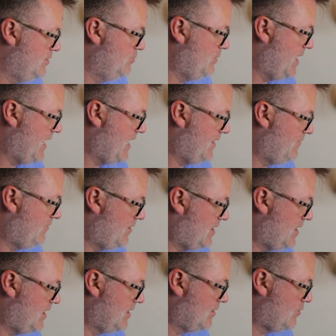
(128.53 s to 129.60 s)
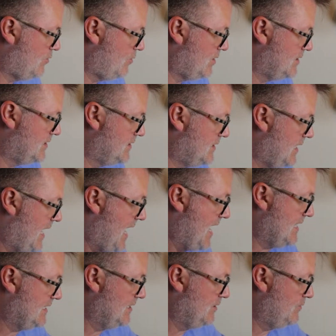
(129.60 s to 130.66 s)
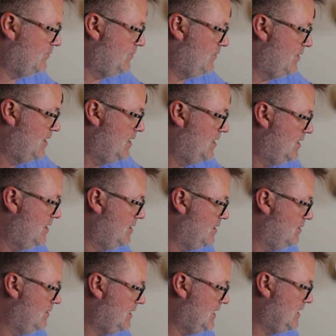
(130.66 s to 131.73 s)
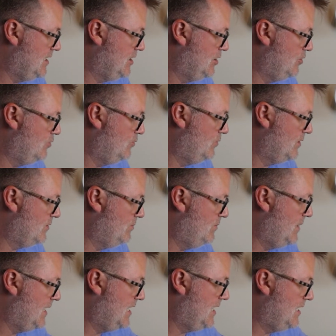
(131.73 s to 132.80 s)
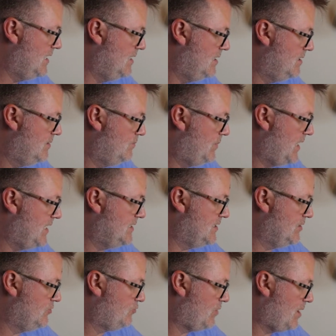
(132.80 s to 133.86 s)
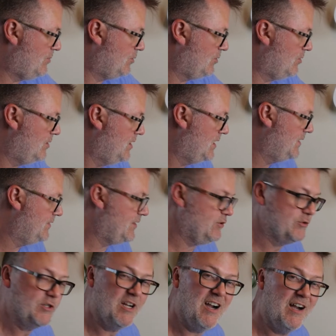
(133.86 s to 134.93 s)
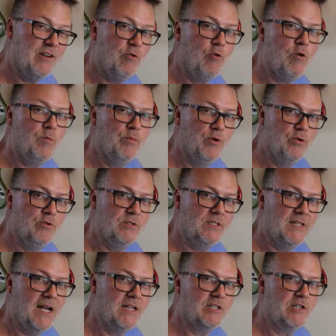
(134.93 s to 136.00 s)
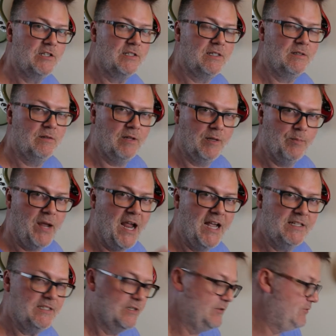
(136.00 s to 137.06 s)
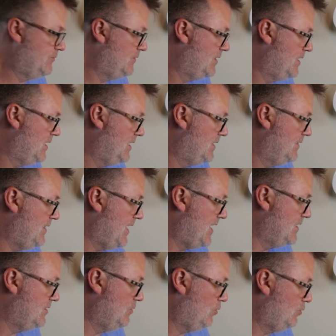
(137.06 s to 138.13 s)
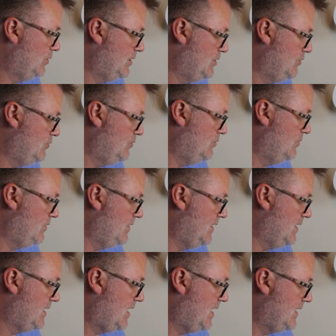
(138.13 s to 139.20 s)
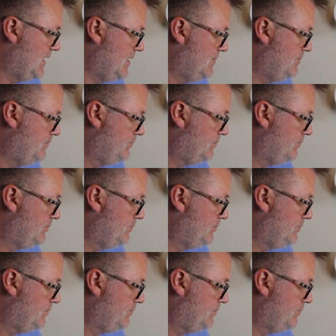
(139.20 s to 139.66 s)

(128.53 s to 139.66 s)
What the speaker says: You have, of course, active EQ with mid, bass, and treble. Those cut or boost, not just like passive, that only do the cutting.